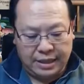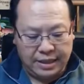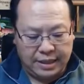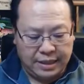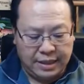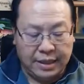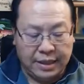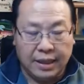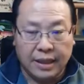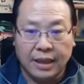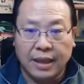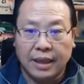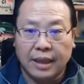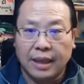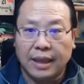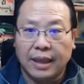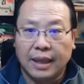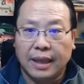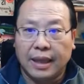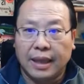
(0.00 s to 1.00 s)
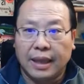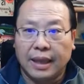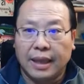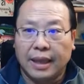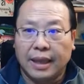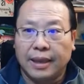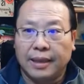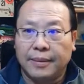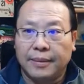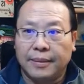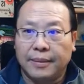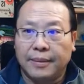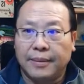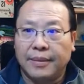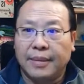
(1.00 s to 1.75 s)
Nothing is said.